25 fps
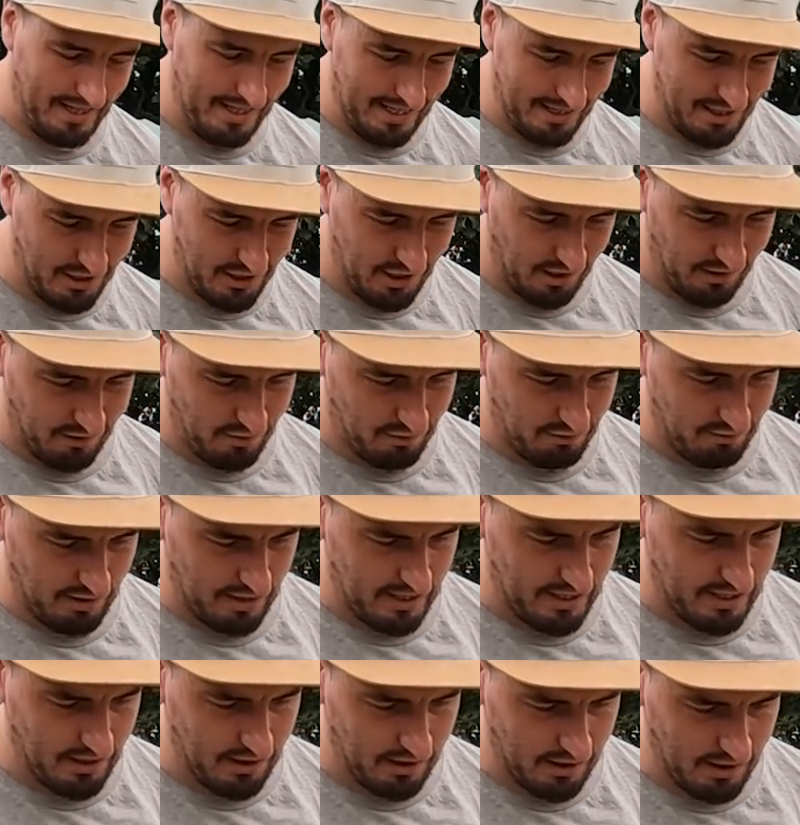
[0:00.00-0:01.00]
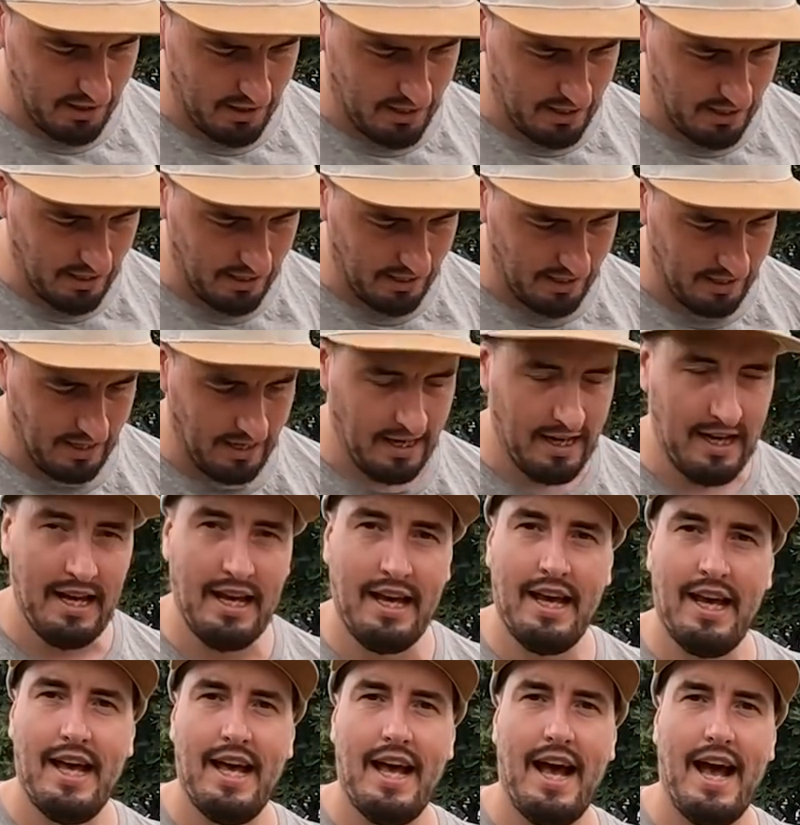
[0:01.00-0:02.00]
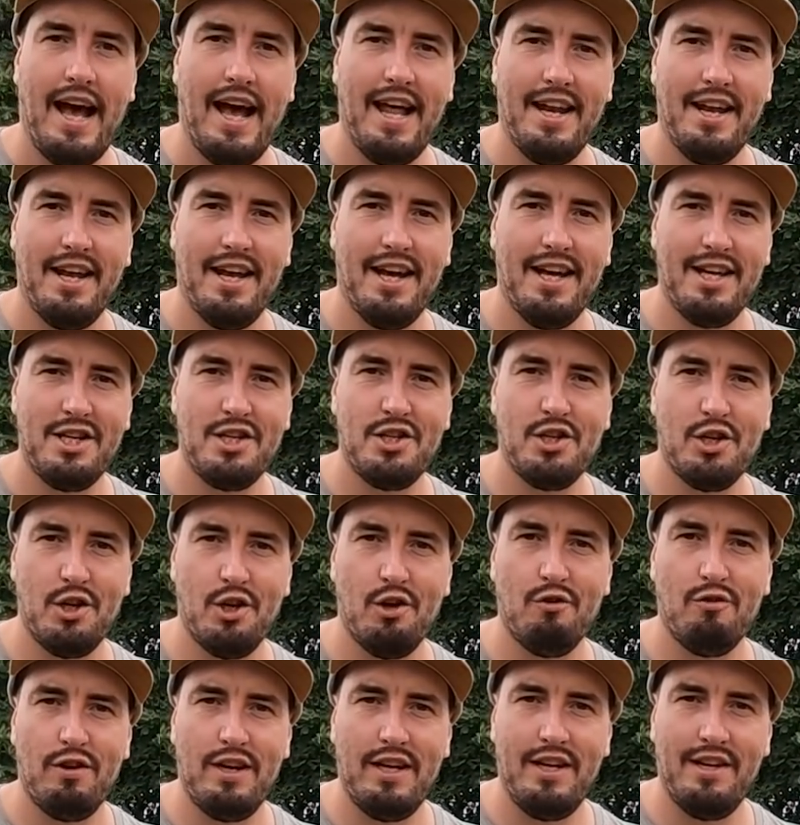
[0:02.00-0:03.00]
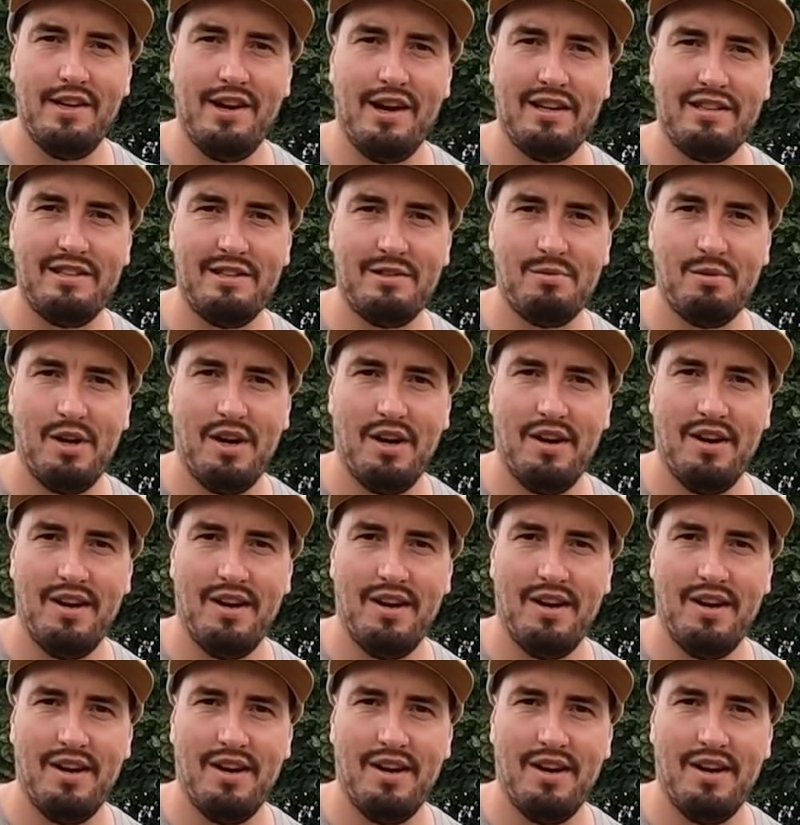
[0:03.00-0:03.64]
This stuff's really good and uh, it should look really nice as well.